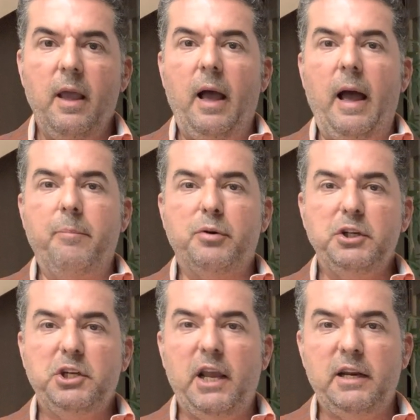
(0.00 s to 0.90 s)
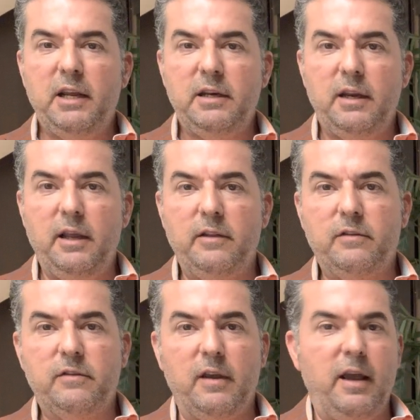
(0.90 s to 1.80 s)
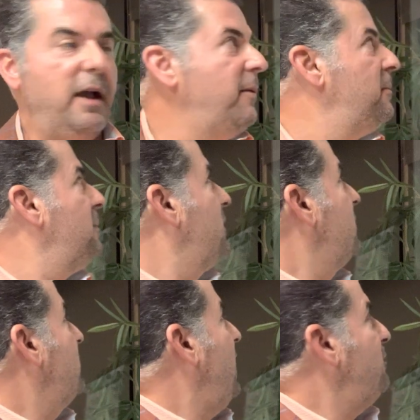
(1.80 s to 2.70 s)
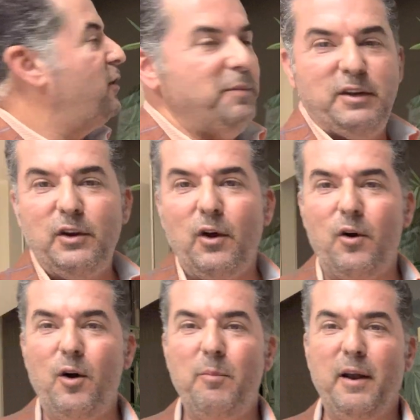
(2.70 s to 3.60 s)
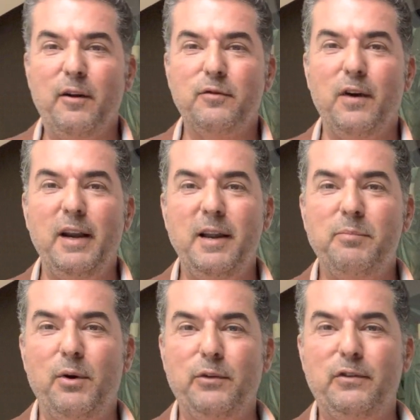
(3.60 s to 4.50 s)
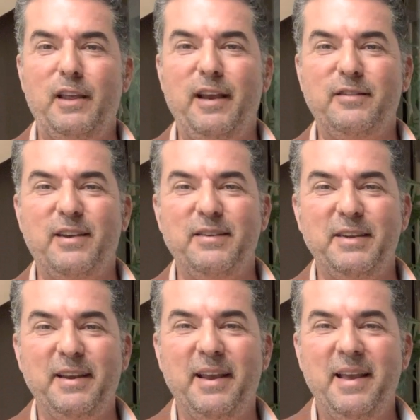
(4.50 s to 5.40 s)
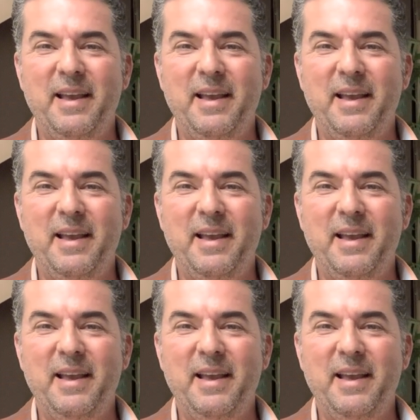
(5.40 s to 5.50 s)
I appreciate it. It's time for me to go home on a Friday post-Thanksgiving